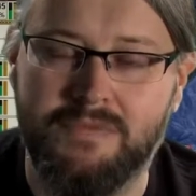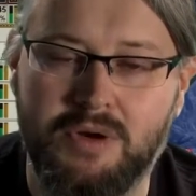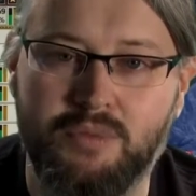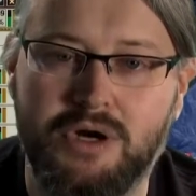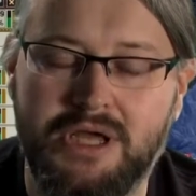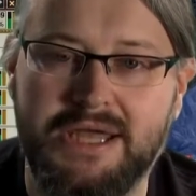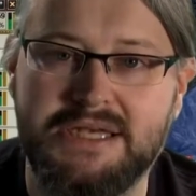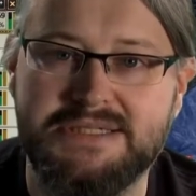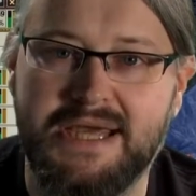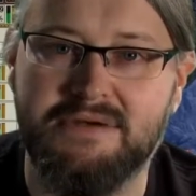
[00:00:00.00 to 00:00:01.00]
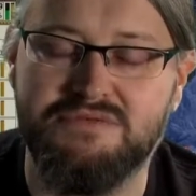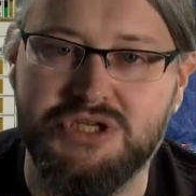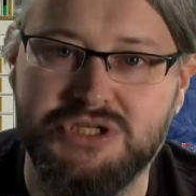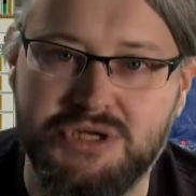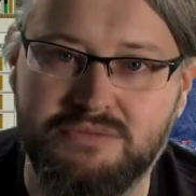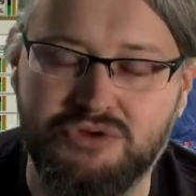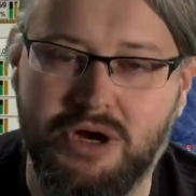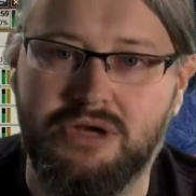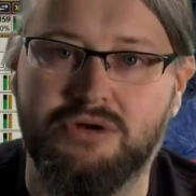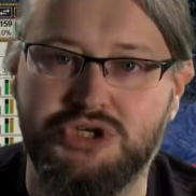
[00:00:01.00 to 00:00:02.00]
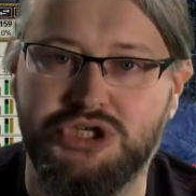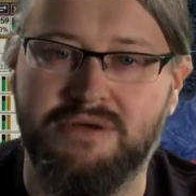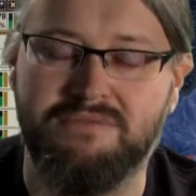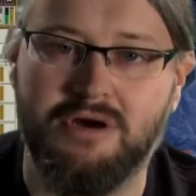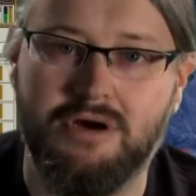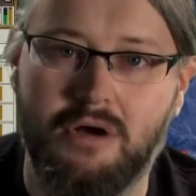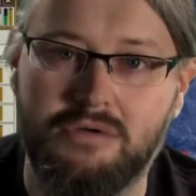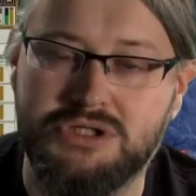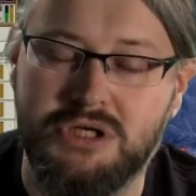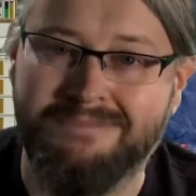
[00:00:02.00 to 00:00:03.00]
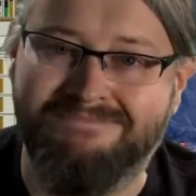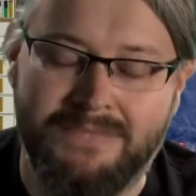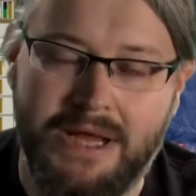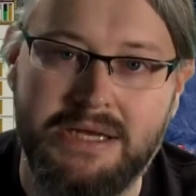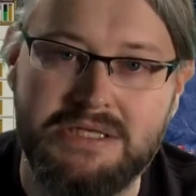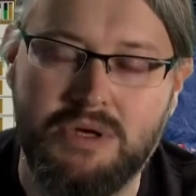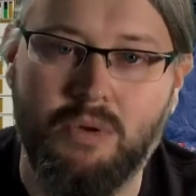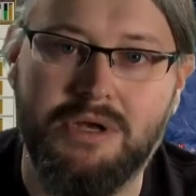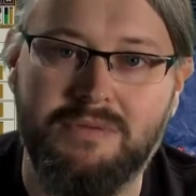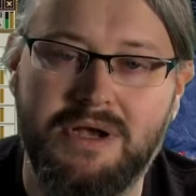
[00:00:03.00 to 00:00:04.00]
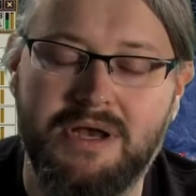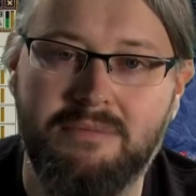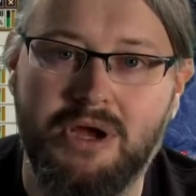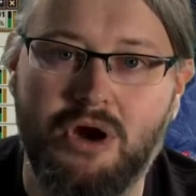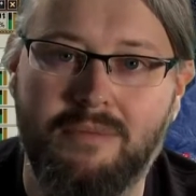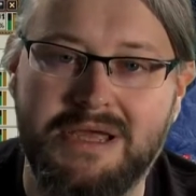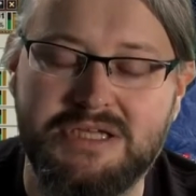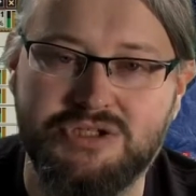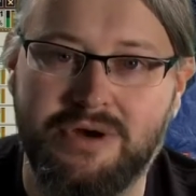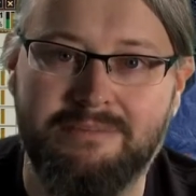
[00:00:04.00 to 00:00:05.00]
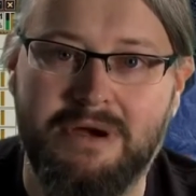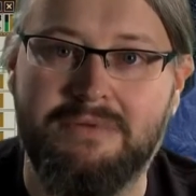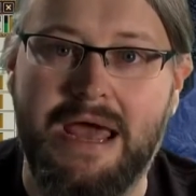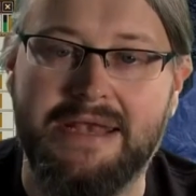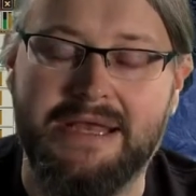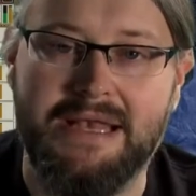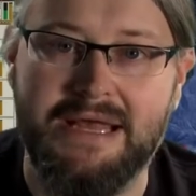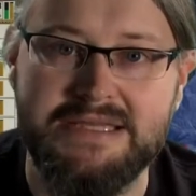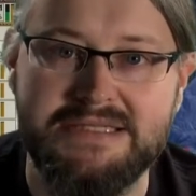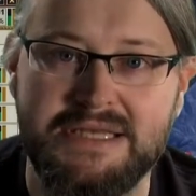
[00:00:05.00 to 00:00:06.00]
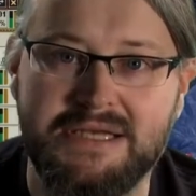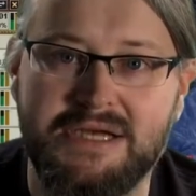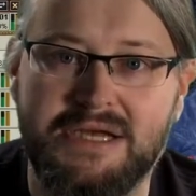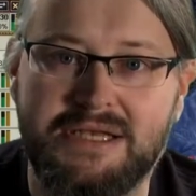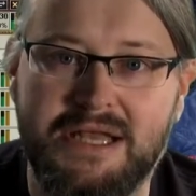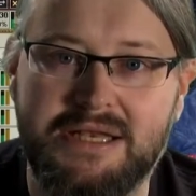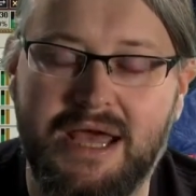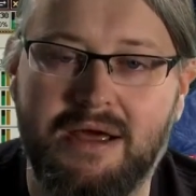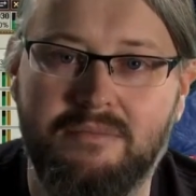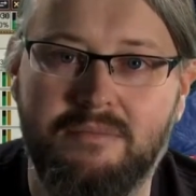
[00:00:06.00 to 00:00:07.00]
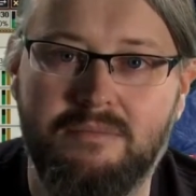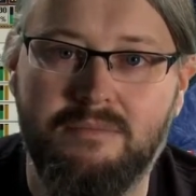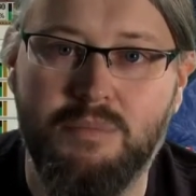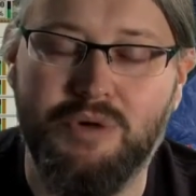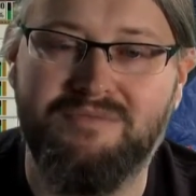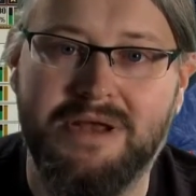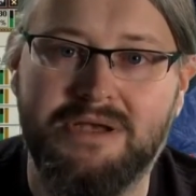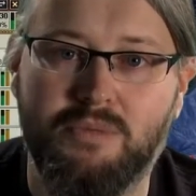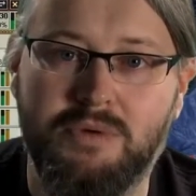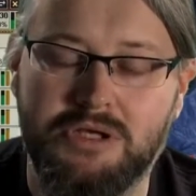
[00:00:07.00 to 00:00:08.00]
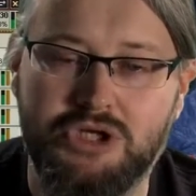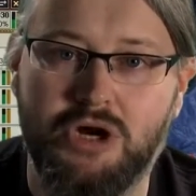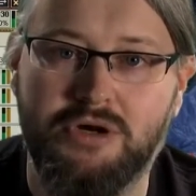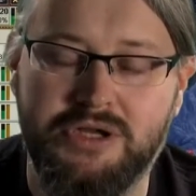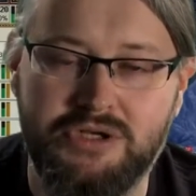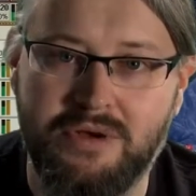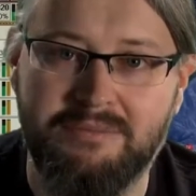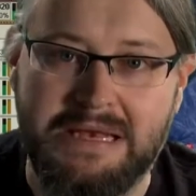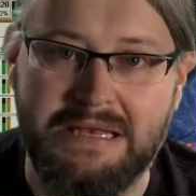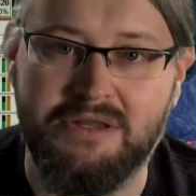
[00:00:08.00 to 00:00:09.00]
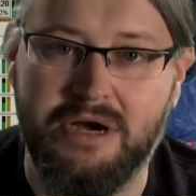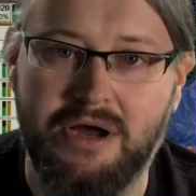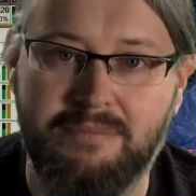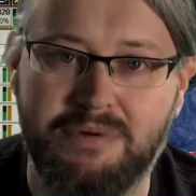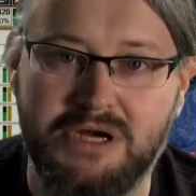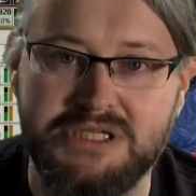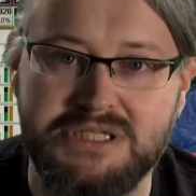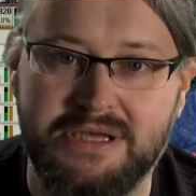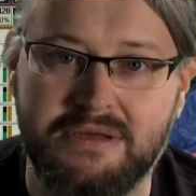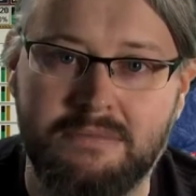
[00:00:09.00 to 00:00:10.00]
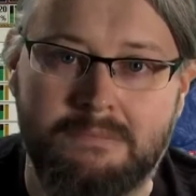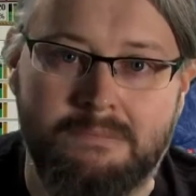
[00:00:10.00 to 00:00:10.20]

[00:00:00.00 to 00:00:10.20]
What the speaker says: They're working inside of a system, trying to achieve their goals, and it's only when they become extremely radicalized that a movement will turn into a military uprising.